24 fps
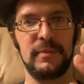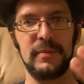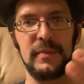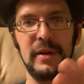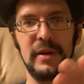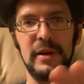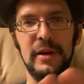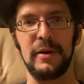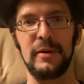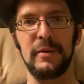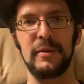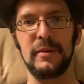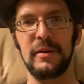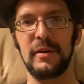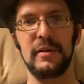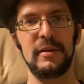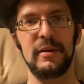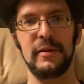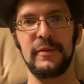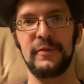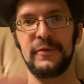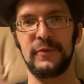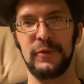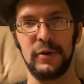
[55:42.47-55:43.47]

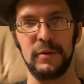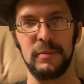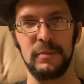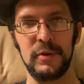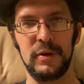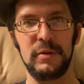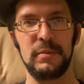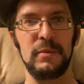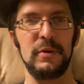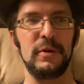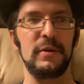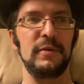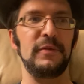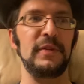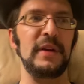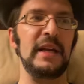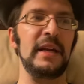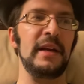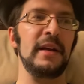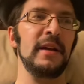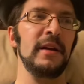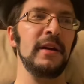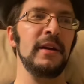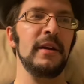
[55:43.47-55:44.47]
a Full Moon
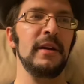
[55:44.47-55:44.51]
movie,